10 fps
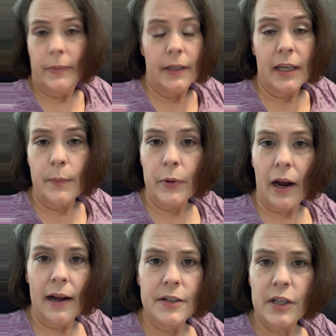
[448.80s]
keep your
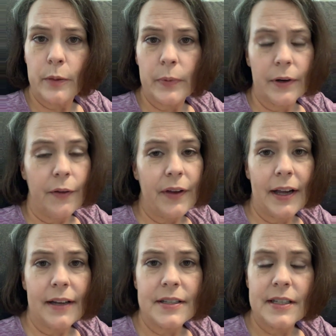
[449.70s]
eyes open, all that
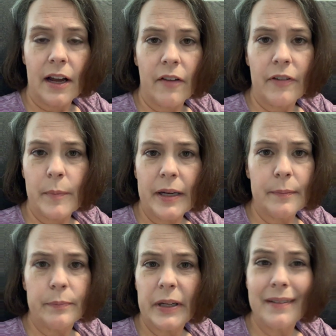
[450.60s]
kind of stuff. I
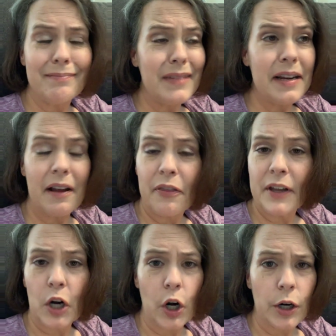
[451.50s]
mean, but
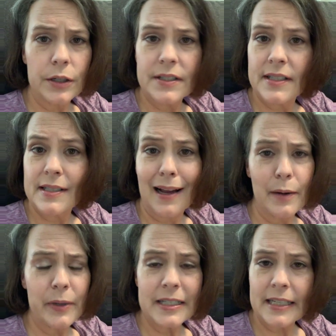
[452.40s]
nothing hurts. It's not a
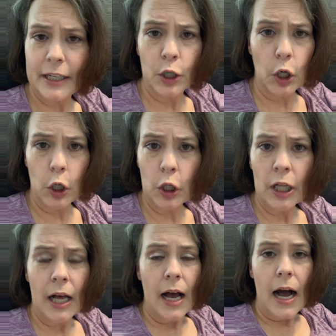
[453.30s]
big deal.
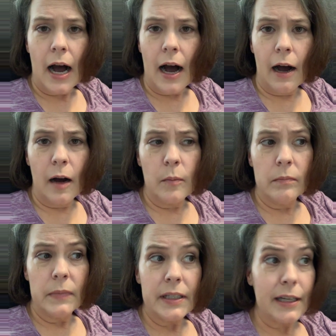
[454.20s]

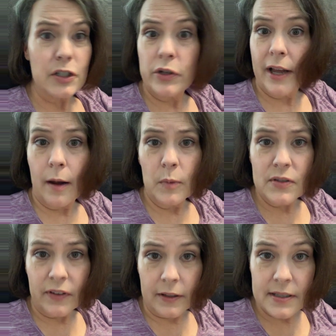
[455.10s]
Yesterday I
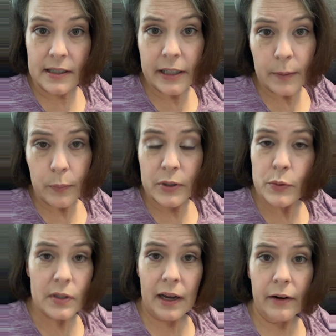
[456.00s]
almost fell asleep, which
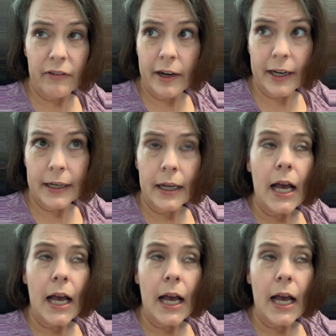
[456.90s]
was kind of funny.